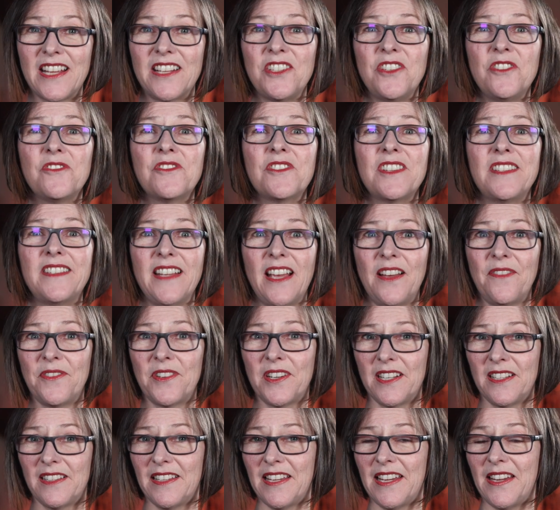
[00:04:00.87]
and you should
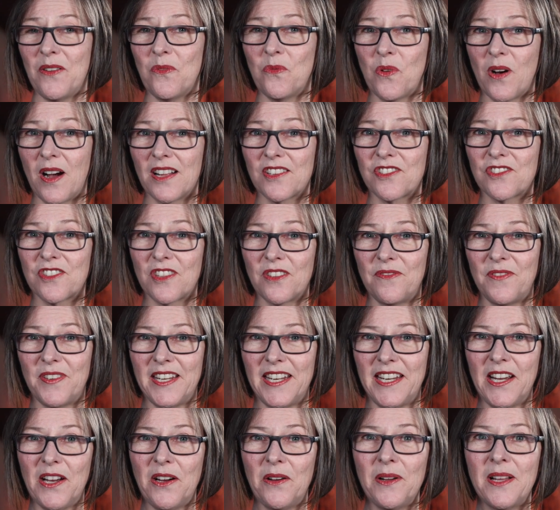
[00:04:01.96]
definitely watch the
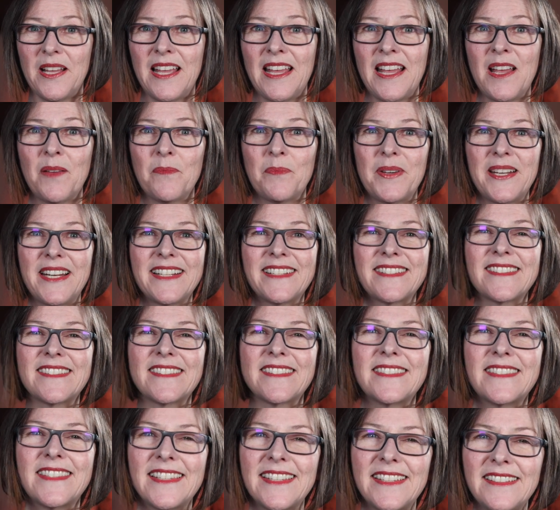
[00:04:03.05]
video, but it
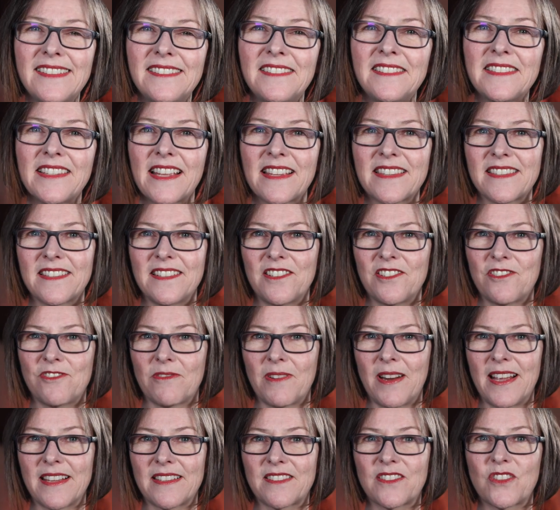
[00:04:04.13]
still doesn't
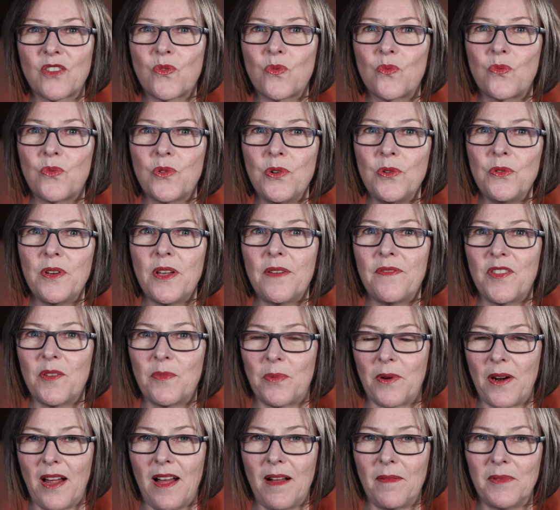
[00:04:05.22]
address the root of the
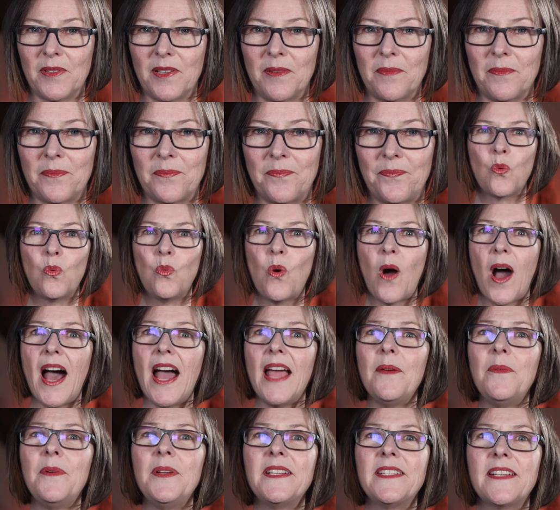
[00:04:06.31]
problem. Why
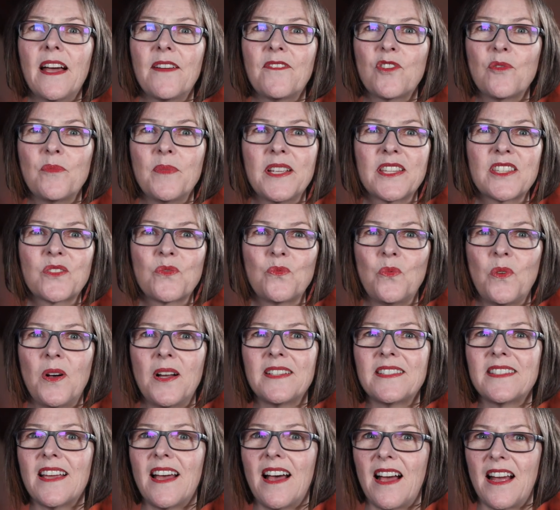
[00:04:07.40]
would governments
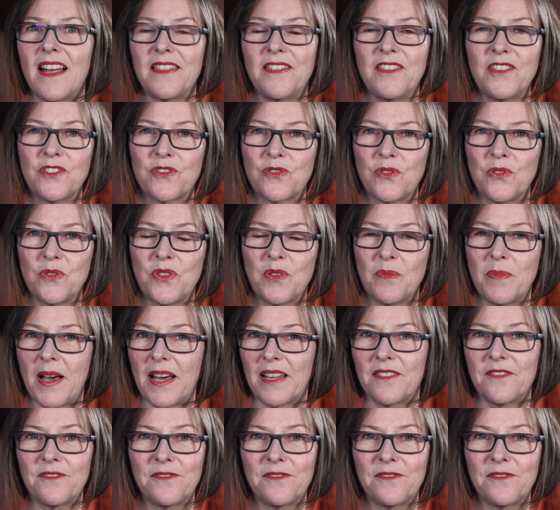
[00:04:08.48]
want to hide the truth about